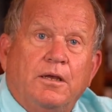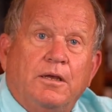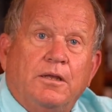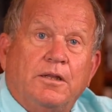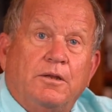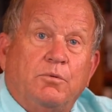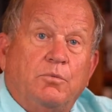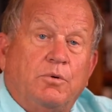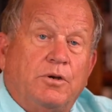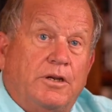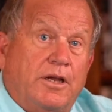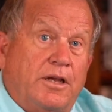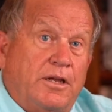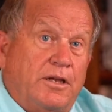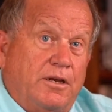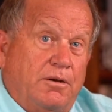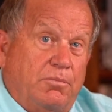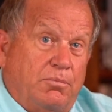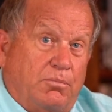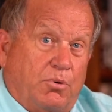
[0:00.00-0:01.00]
Then we take
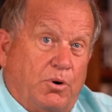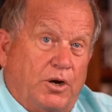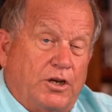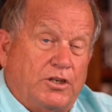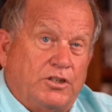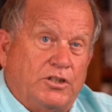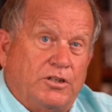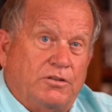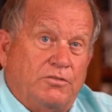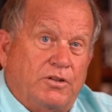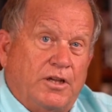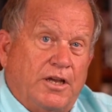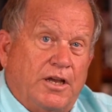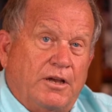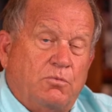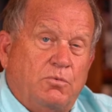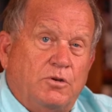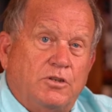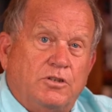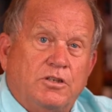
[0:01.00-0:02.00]
an impression of
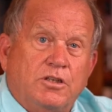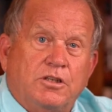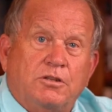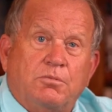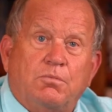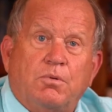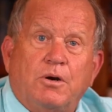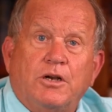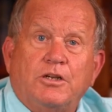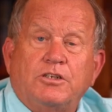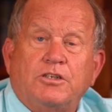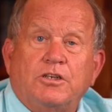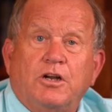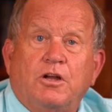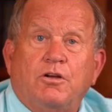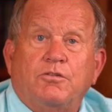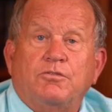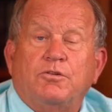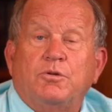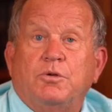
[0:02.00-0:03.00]
that, we send the impression
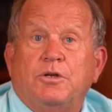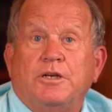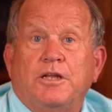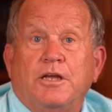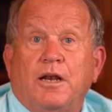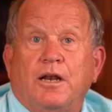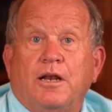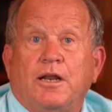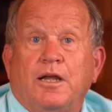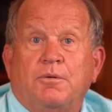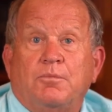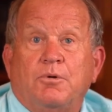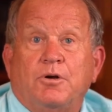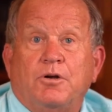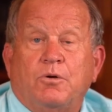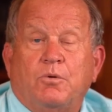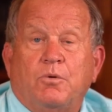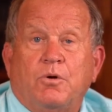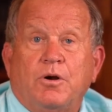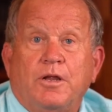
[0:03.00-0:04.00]
off to a dental
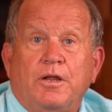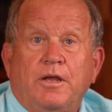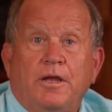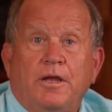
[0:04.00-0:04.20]
laboratory,